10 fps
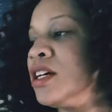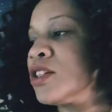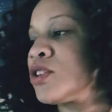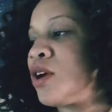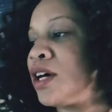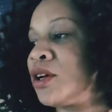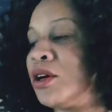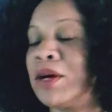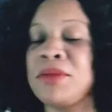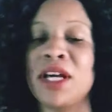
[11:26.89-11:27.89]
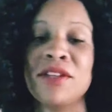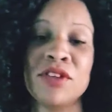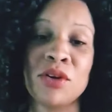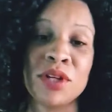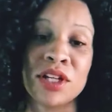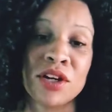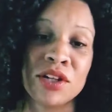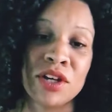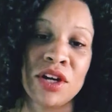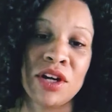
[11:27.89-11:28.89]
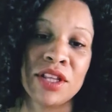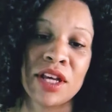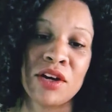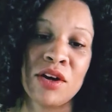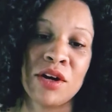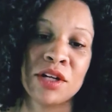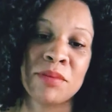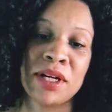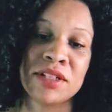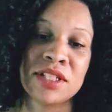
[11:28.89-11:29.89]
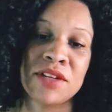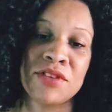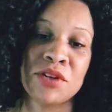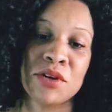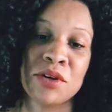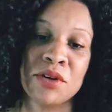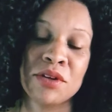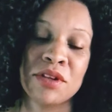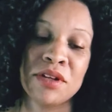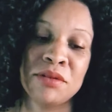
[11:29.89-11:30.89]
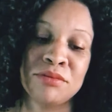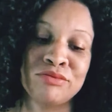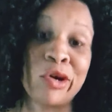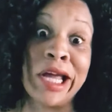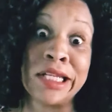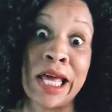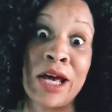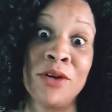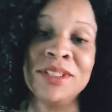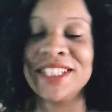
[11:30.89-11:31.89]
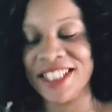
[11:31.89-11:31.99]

So I'm not even going to get on y'all that hard about saving the earth right now.